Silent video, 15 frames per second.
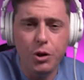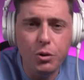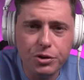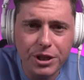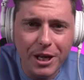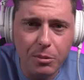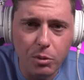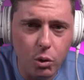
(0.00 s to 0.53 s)
new
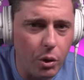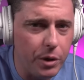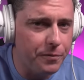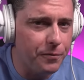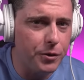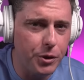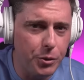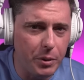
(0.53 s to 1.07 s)
stablecoin
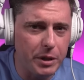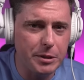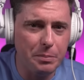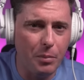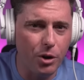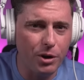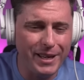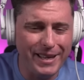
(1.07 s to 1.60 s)
for the US
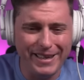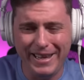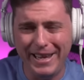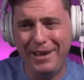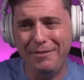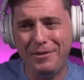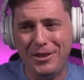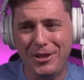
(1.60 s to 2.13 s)
market,
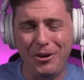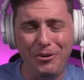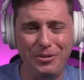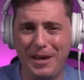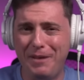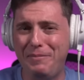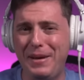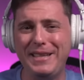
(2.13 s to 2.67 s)
even though
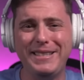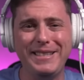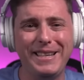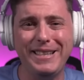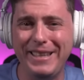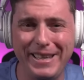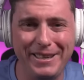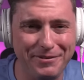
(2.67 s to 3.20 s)
they
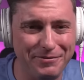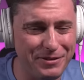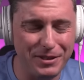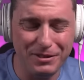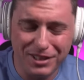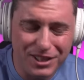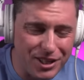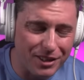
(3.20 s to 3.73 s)
basically
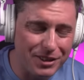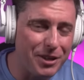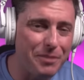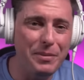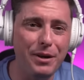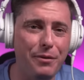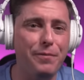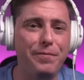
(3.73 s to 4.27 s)
stuck their
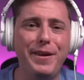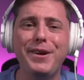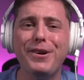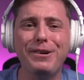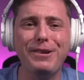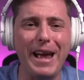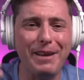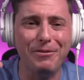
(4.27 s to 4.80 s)
middle
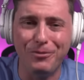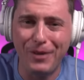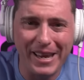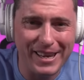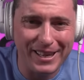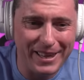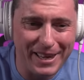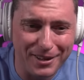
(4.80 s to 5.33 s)
finger at
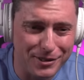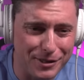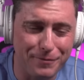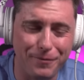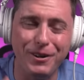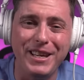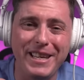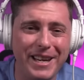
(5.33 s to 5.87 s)
regulators
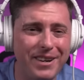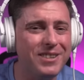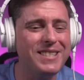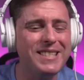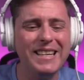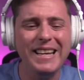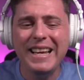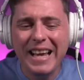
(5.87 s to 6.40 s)
for
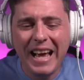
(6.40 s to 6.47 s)
years.